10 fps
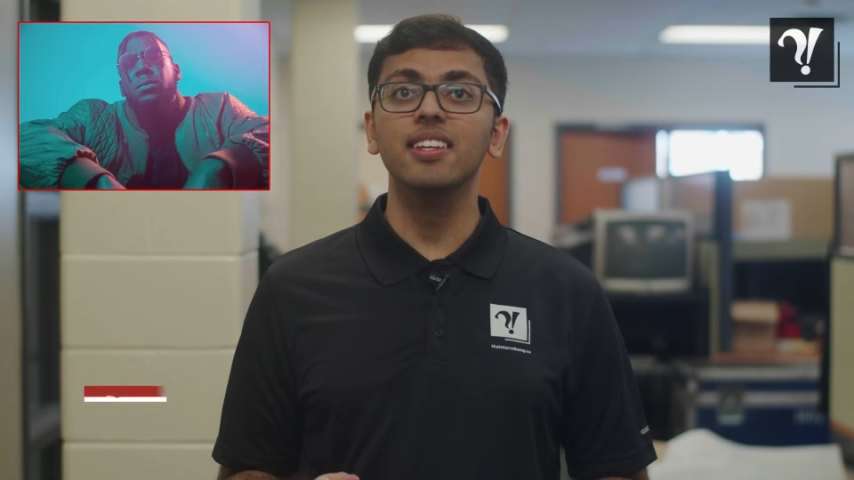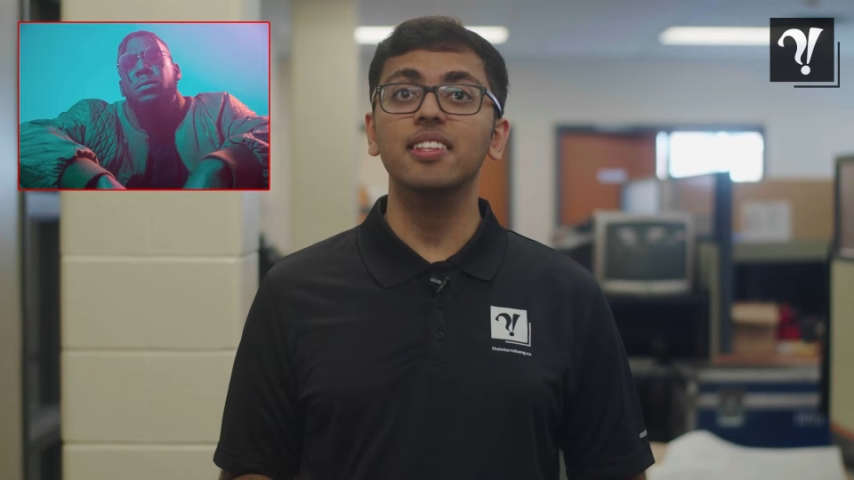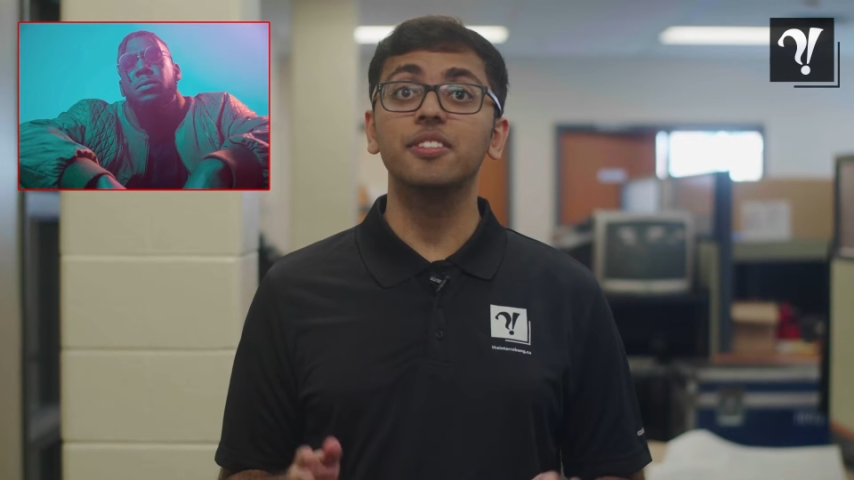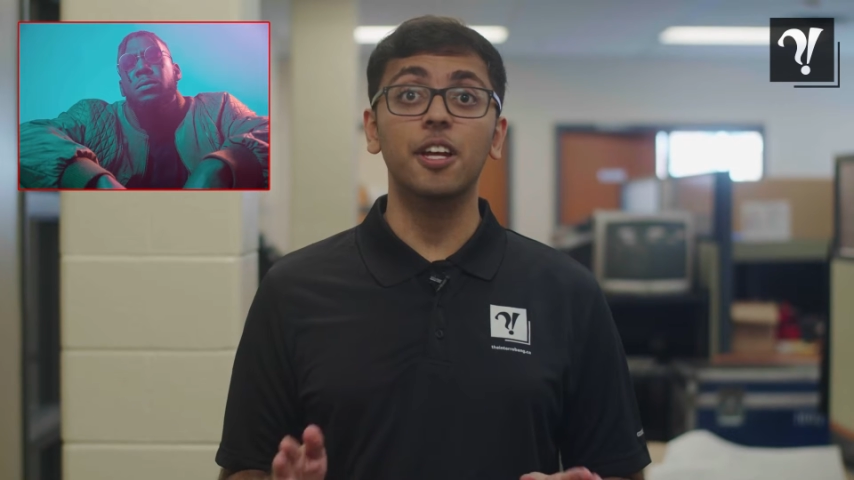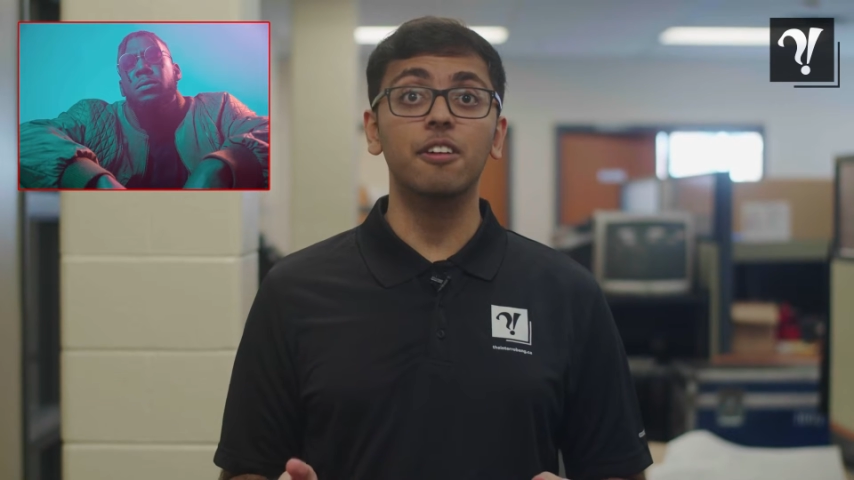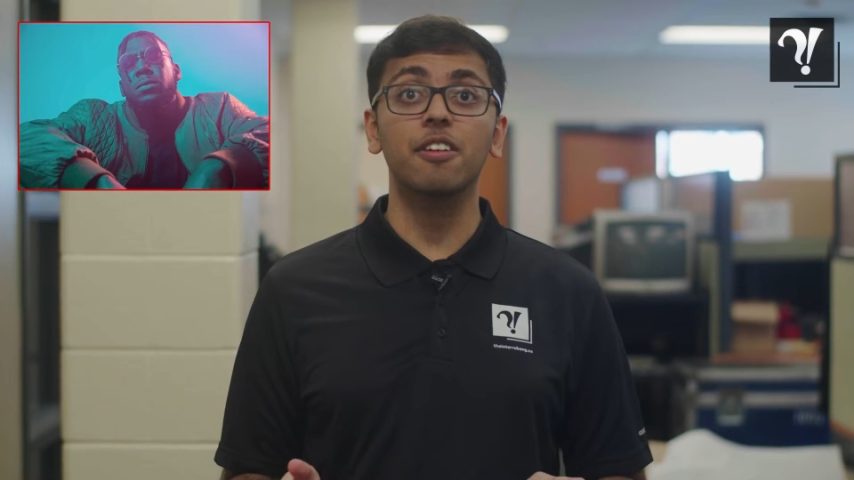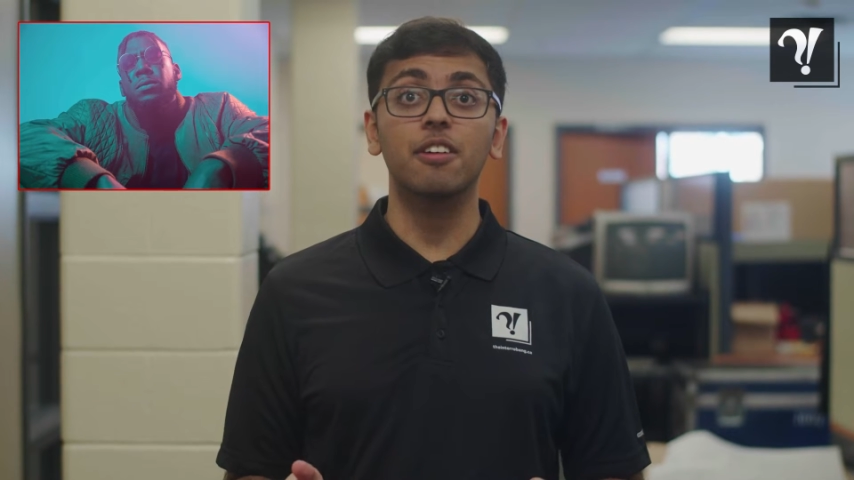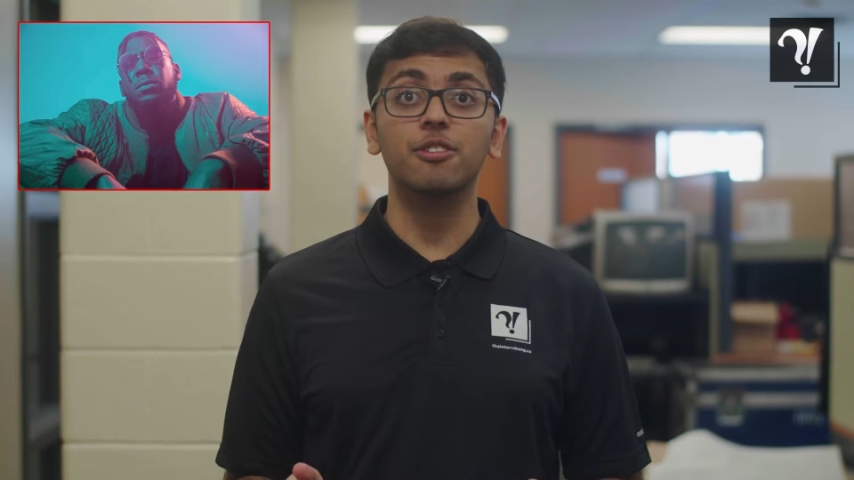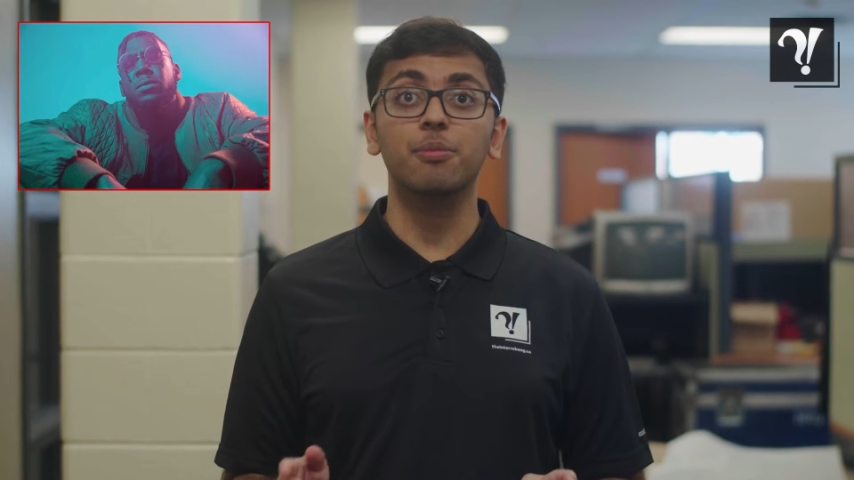in the general arts